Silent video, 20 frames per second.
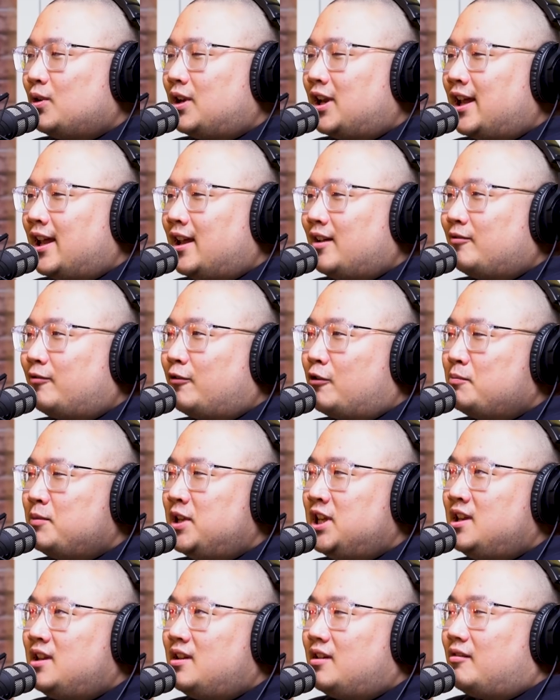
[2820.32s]
like for
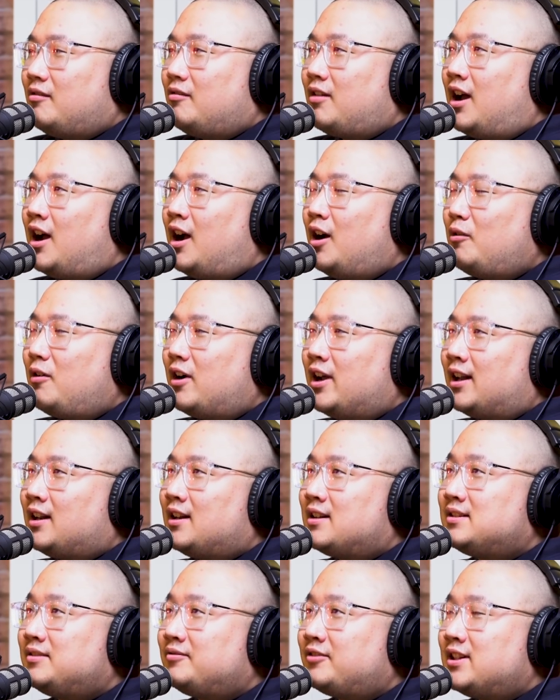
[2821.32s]
me, how I
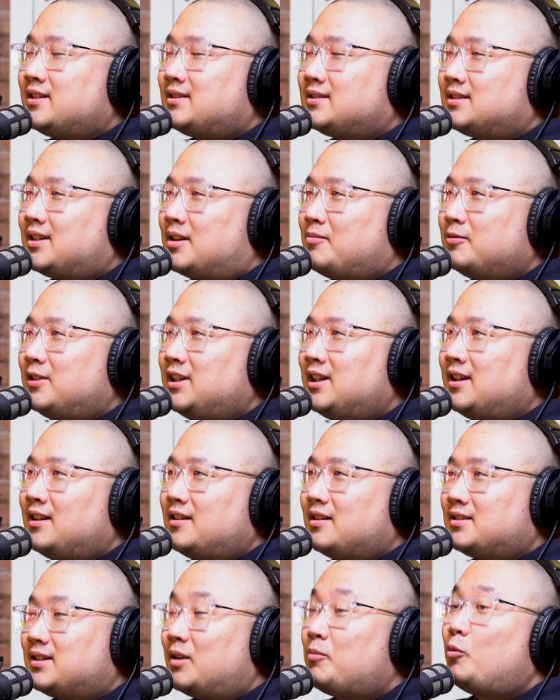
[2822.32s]
classify
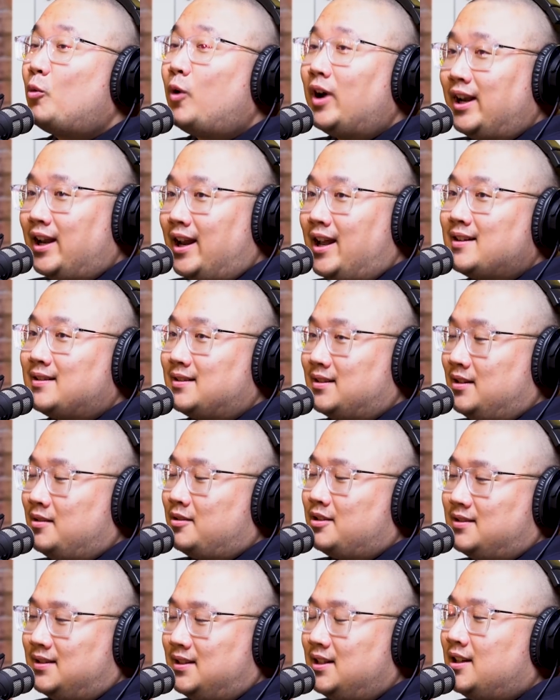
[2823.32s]
someone as
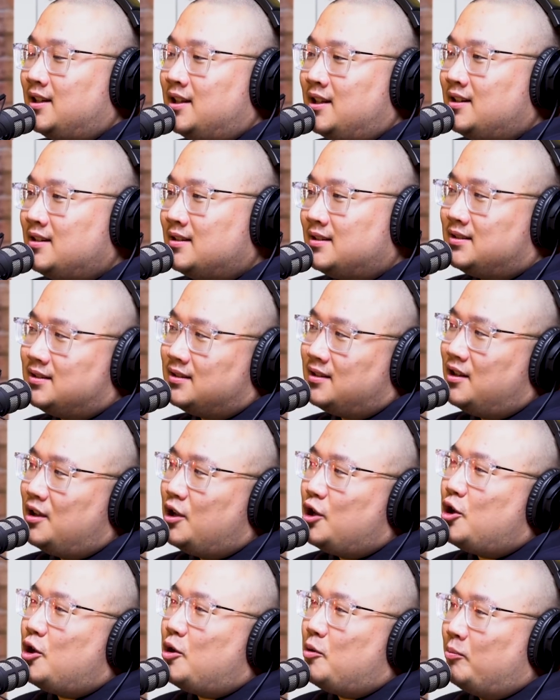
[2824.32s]
a sneakerhead is
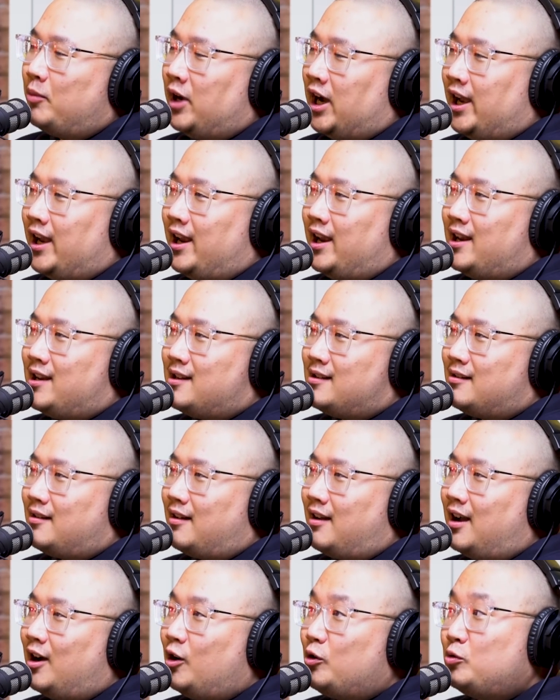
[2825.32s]
by
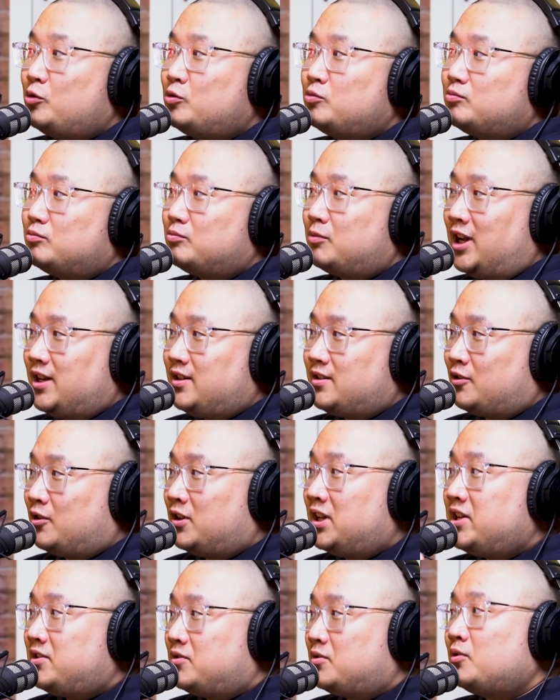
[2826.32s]
how much
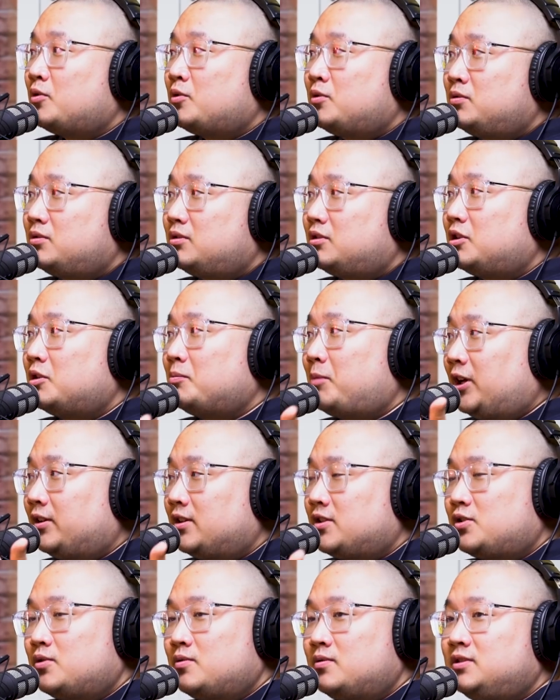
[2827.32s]
knowledge you know
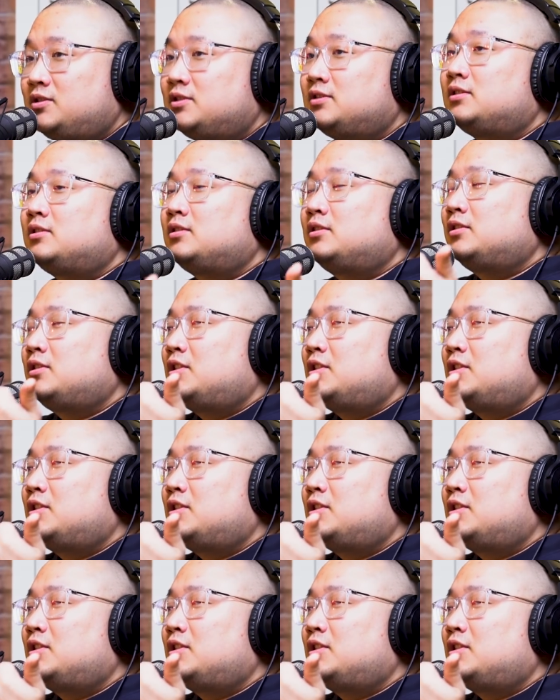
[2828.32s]
about the shoes,